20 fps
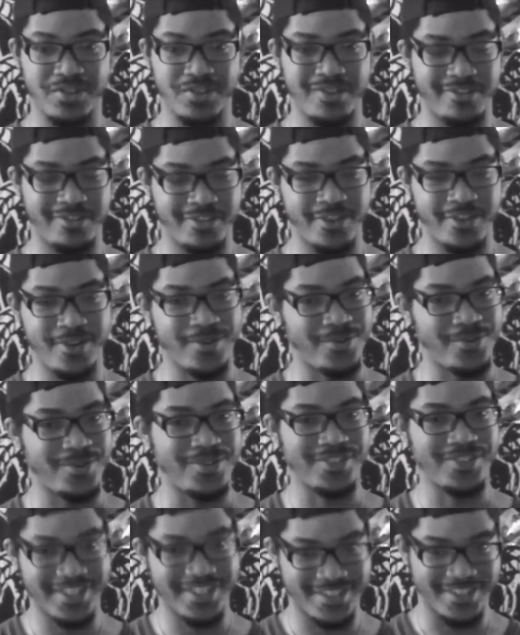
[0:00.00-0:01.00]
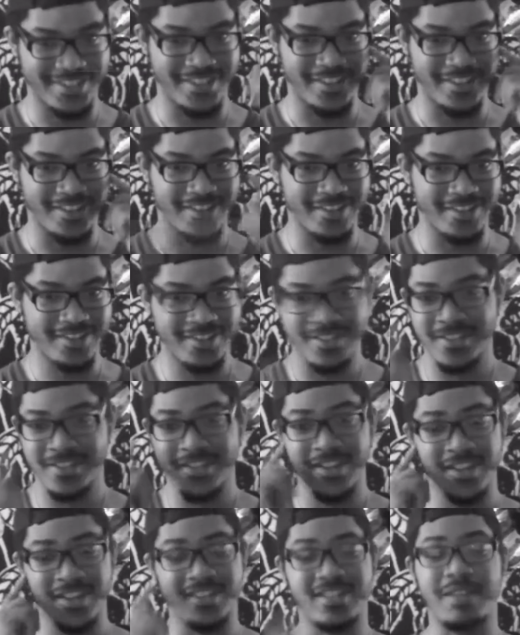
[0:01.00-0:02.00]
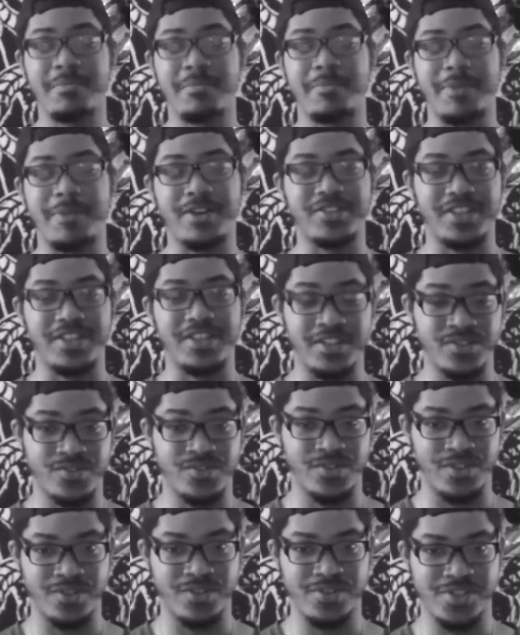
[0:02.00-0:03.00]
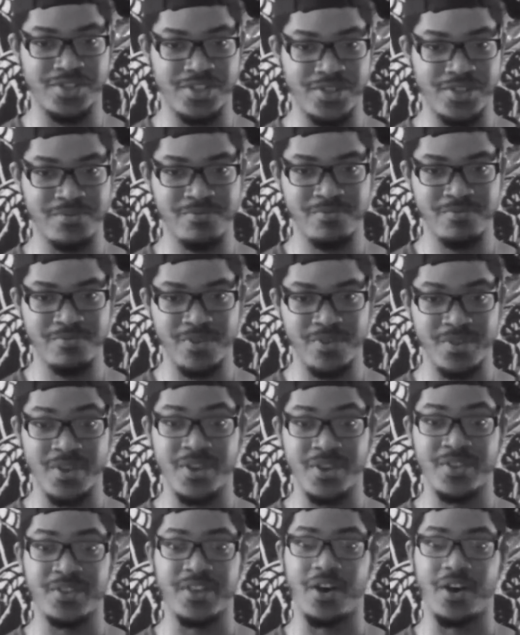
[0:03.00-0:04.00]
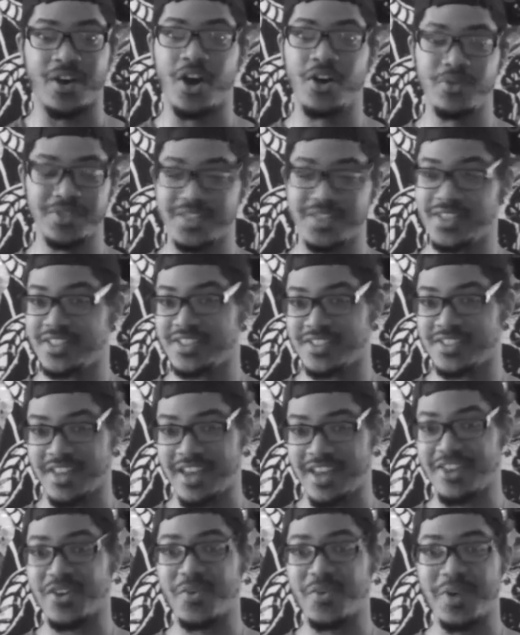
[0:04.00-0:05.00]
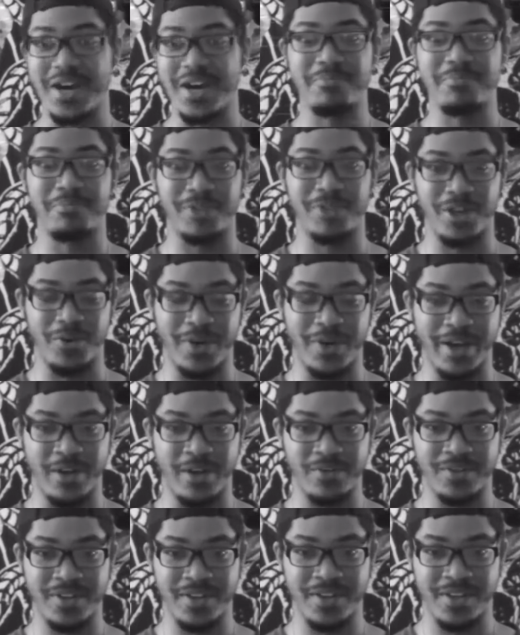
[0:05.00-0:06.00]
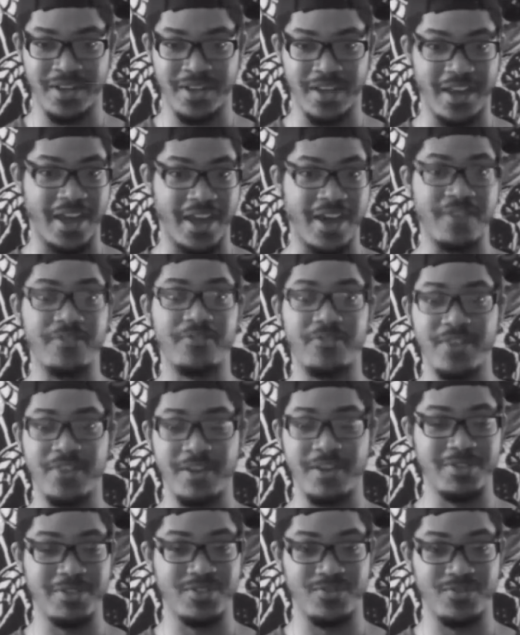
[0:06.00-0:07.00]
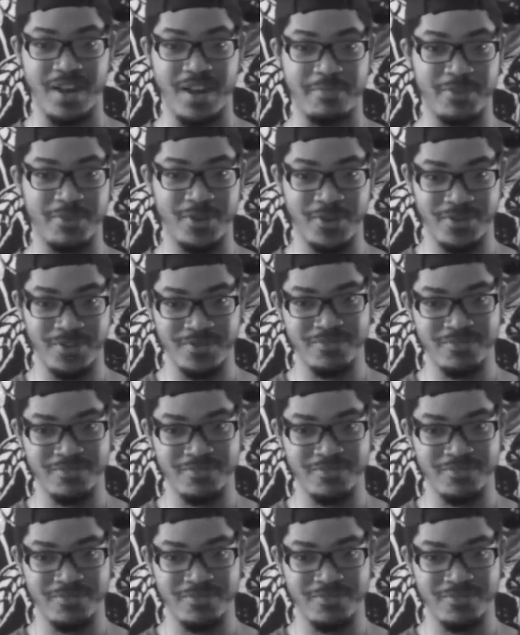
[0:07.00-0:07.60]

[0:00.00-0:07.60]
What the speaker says: sure you turn on your listening ears, because I'm about to introduce you the host of the Psychohead Blowout and famous rapper,